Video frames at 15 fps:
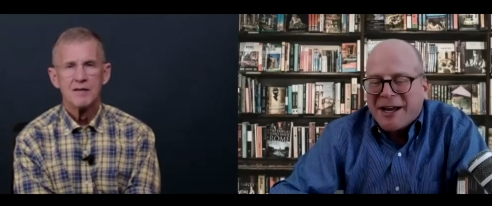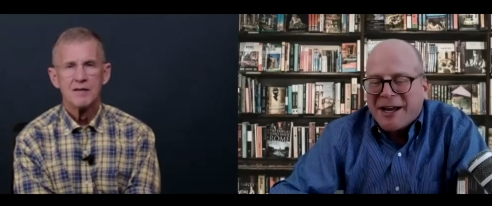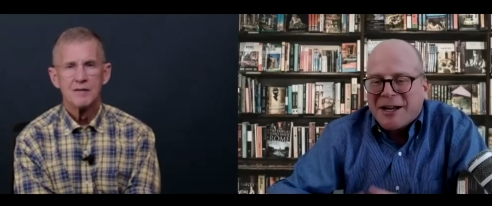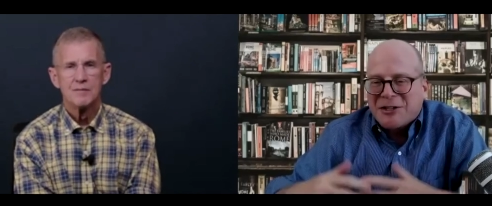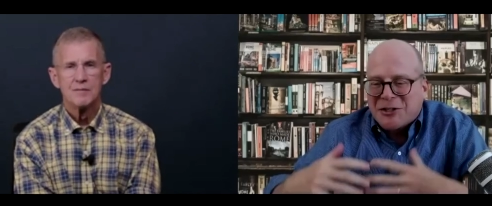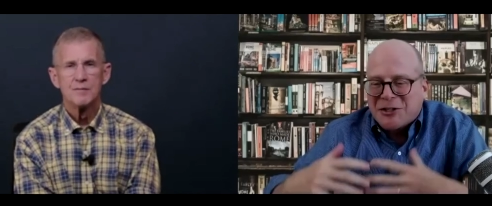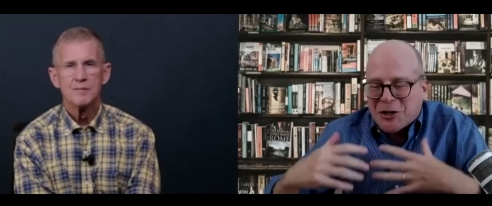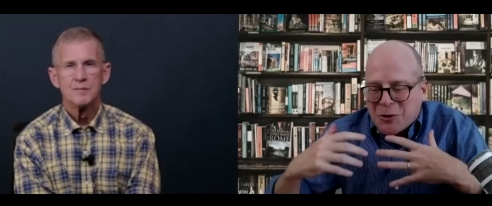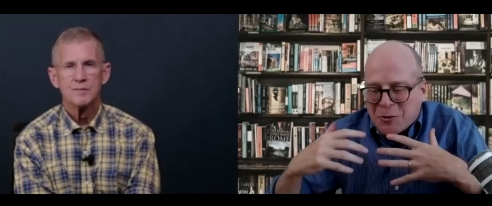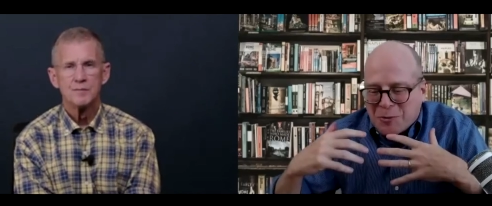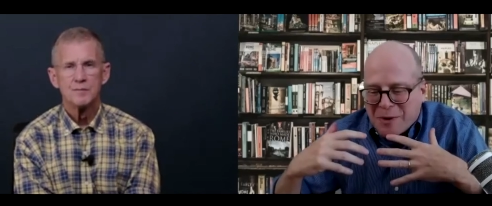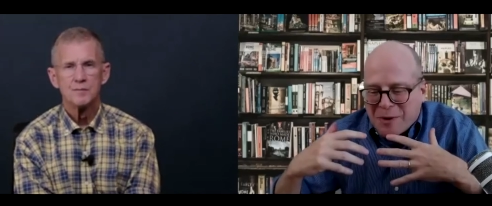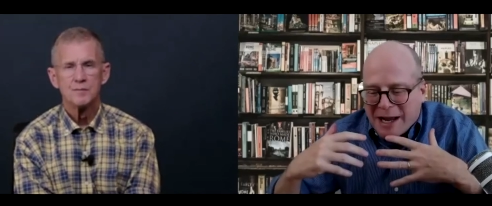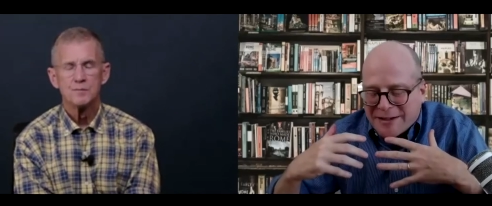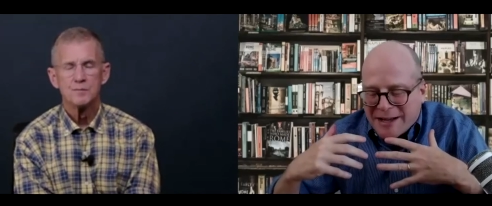Speaker 1: So
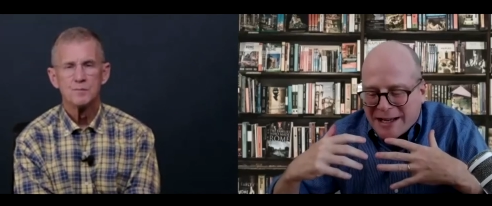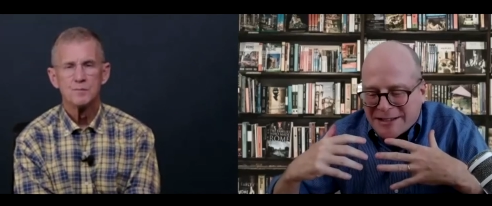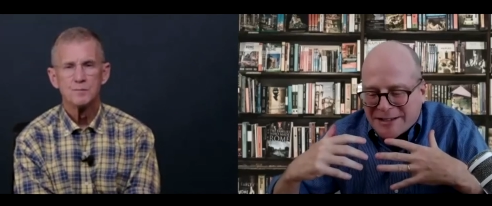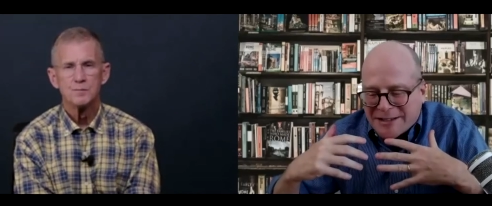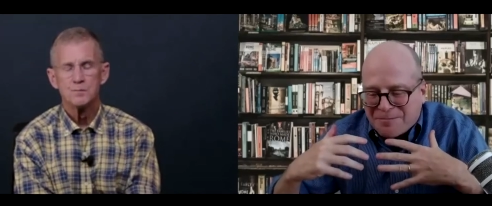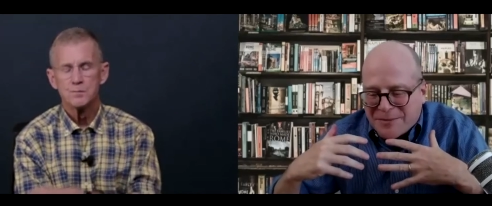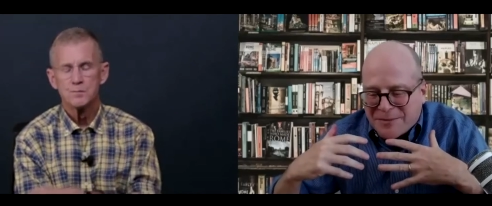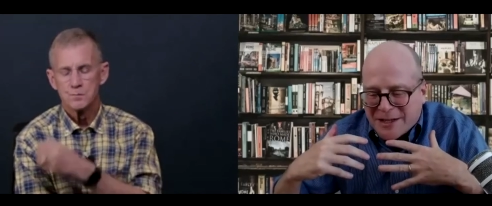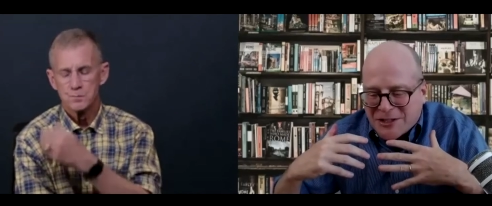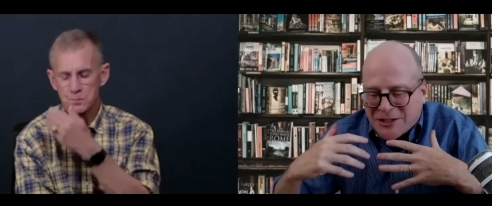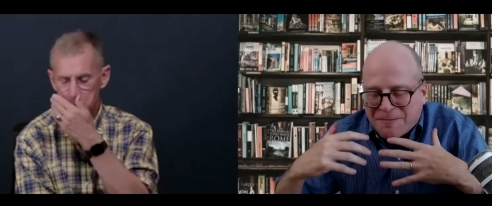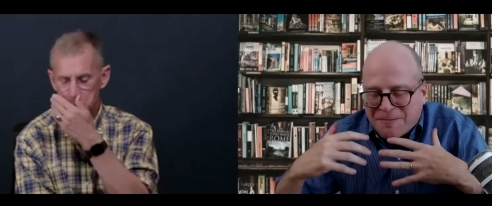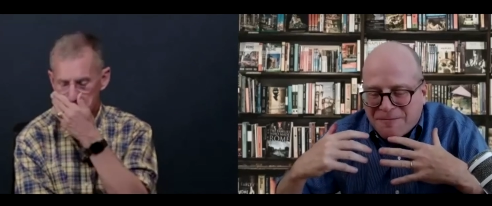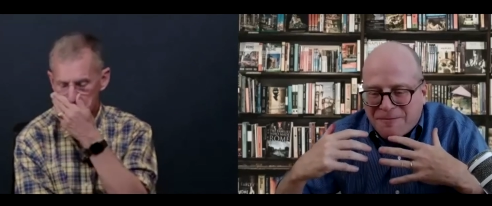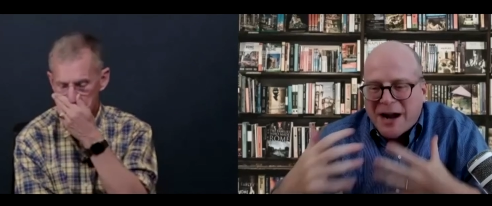as, a, as some
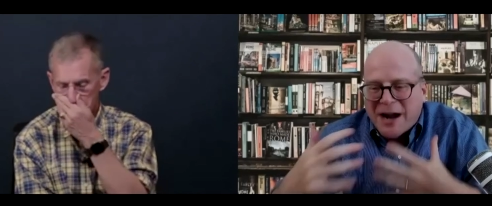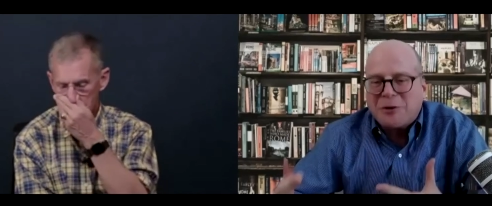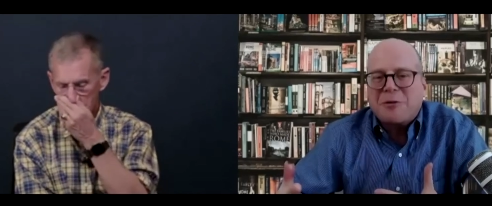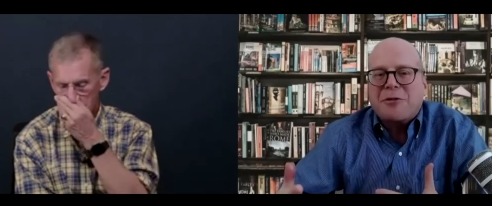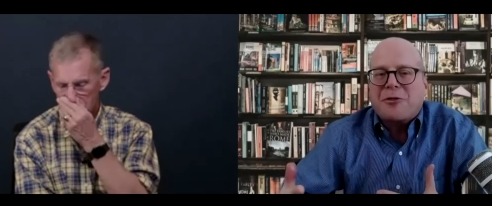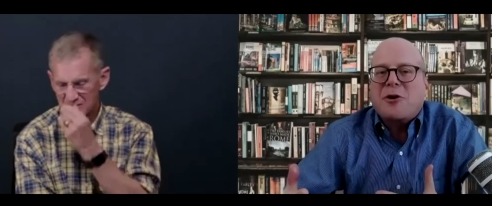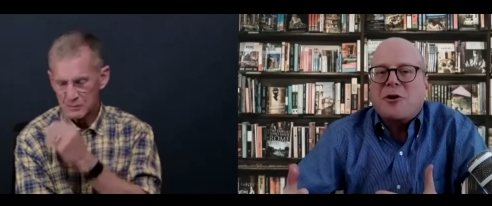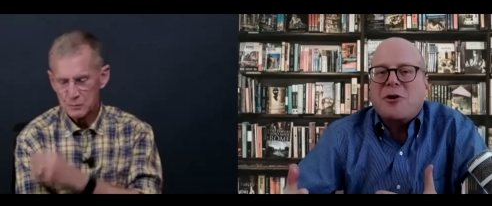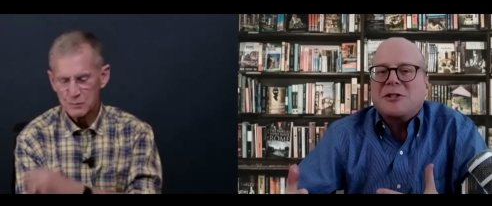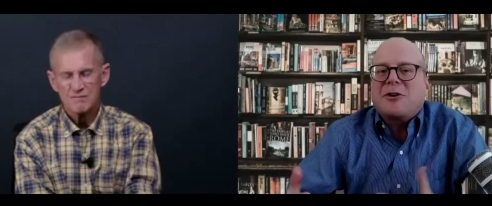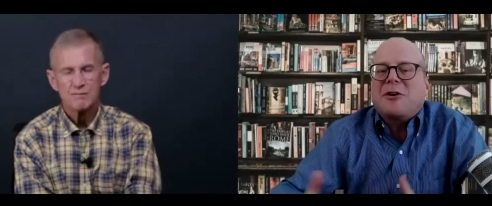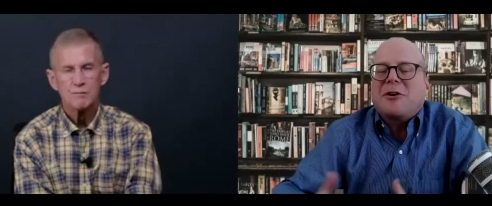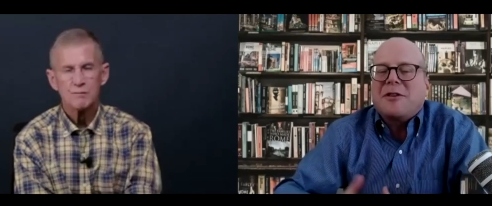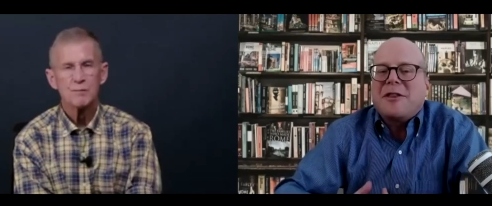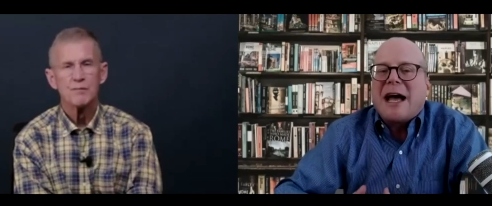final thoughts
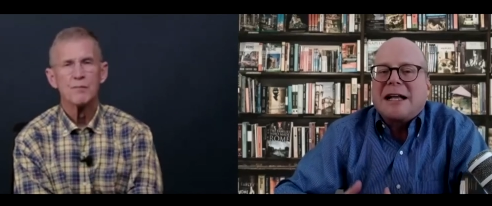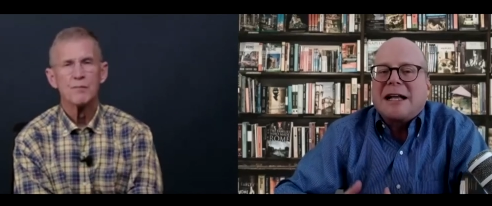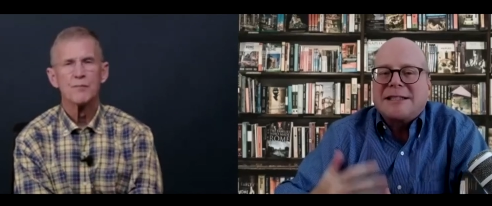on that,